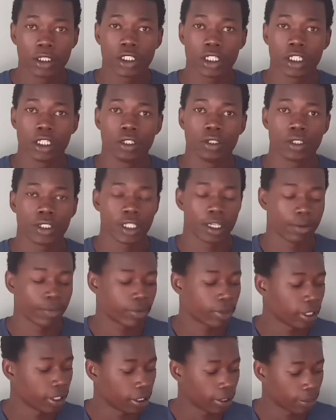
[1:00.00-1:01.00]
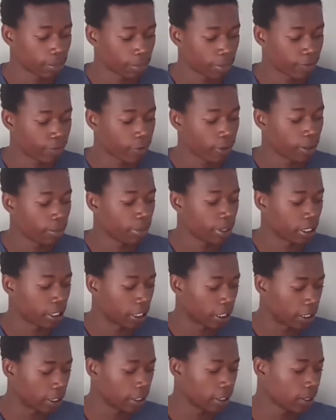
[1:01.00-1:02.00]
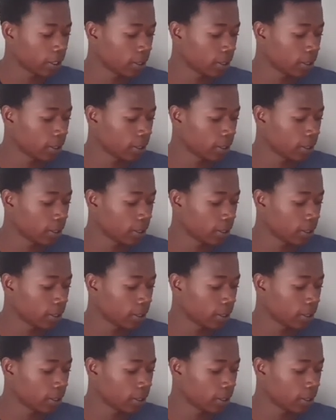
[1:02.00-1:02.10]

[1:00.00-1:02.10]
tell you something before I begin.